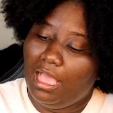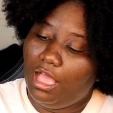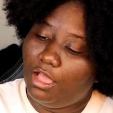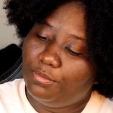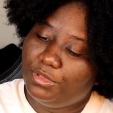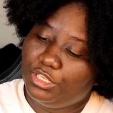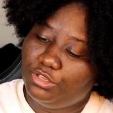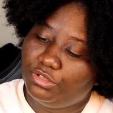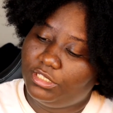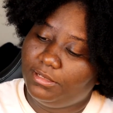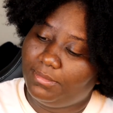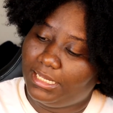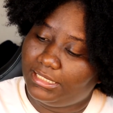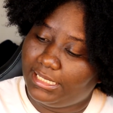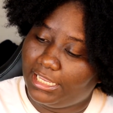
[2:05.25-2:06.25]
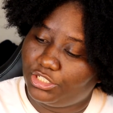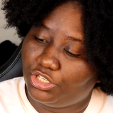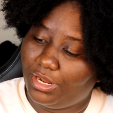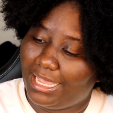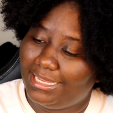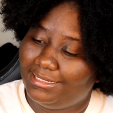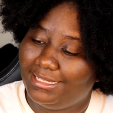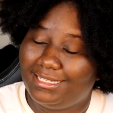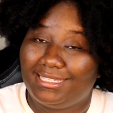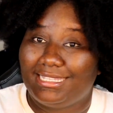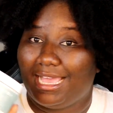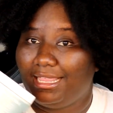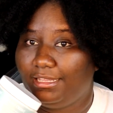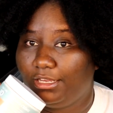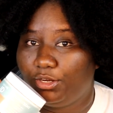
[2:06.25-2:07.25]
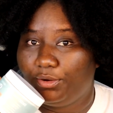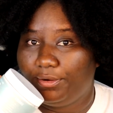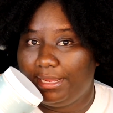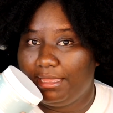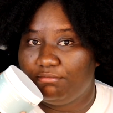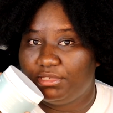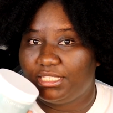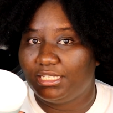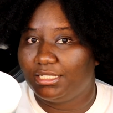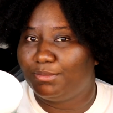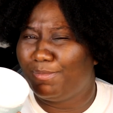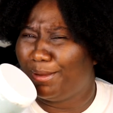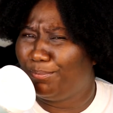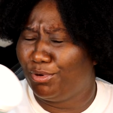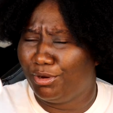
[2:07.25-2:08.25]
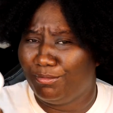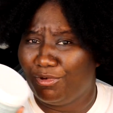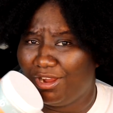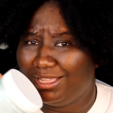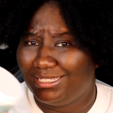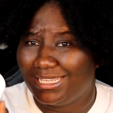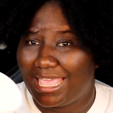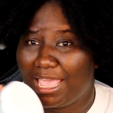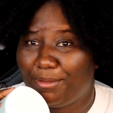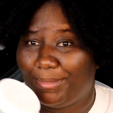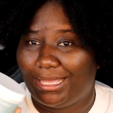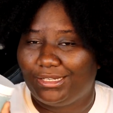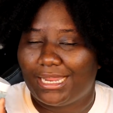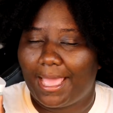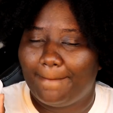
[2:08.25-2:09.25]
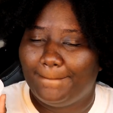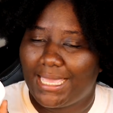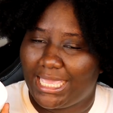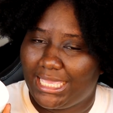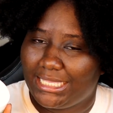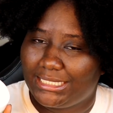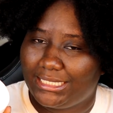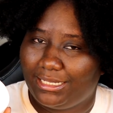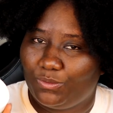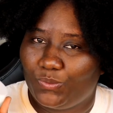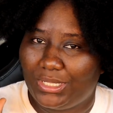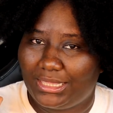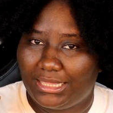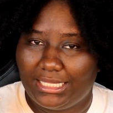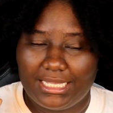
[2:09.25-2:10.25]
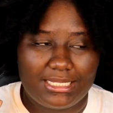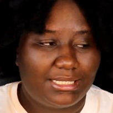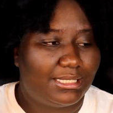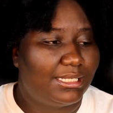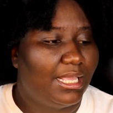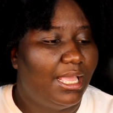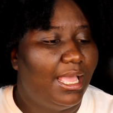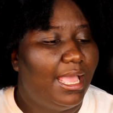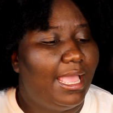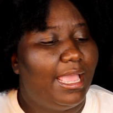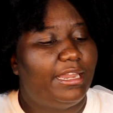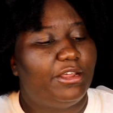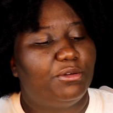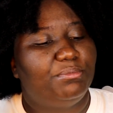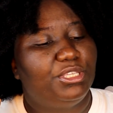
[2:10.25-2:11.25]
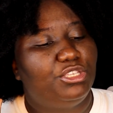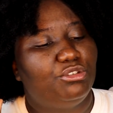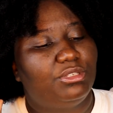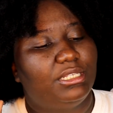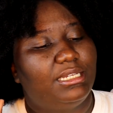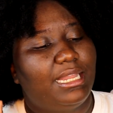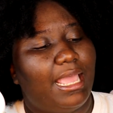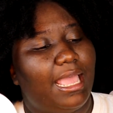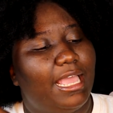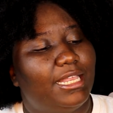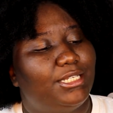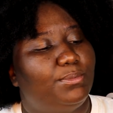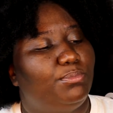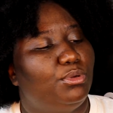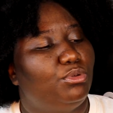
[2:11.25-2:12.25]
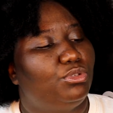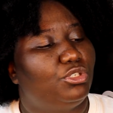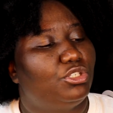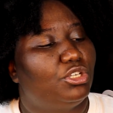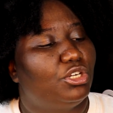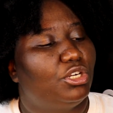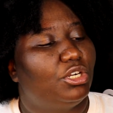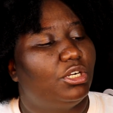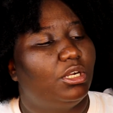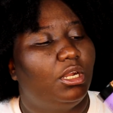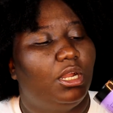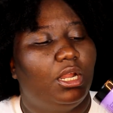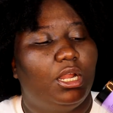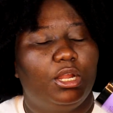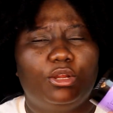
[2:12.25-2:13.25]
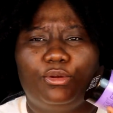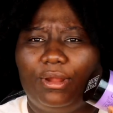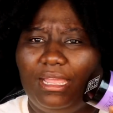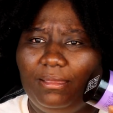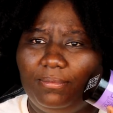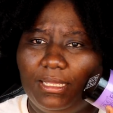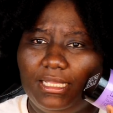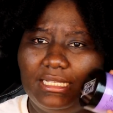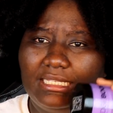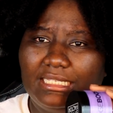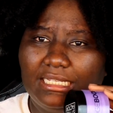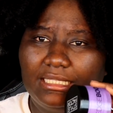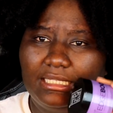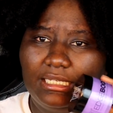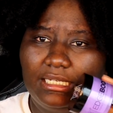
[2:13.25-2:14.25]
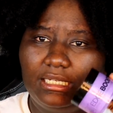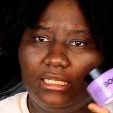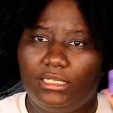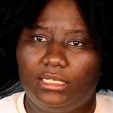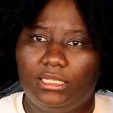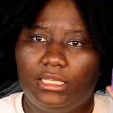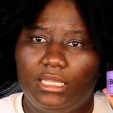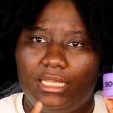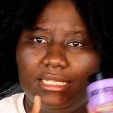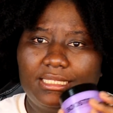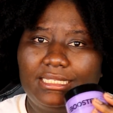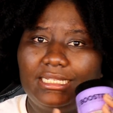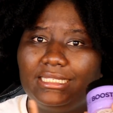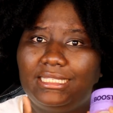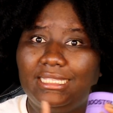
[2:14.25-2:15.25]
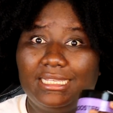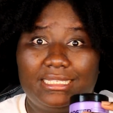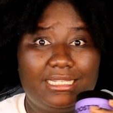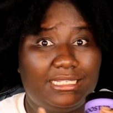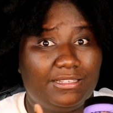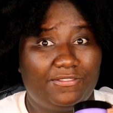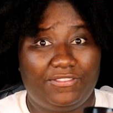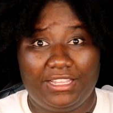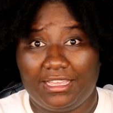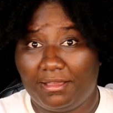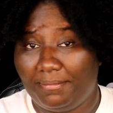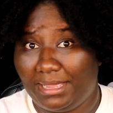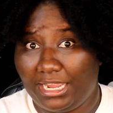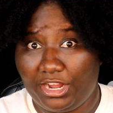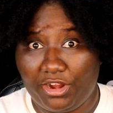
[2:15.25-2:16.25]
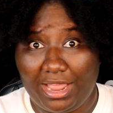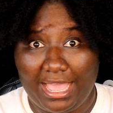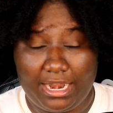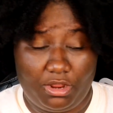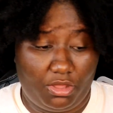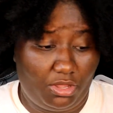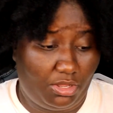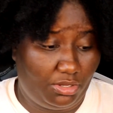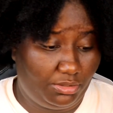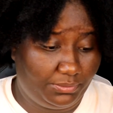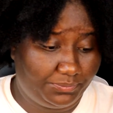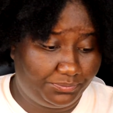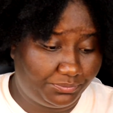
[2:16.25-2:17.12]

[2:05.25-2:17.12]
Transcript: I'll be using my Texture ID styling cream since my perm rods came out amazing with this. And I'll be using the Edge Booster Grape Scented since this doesn't flake up my hair at all.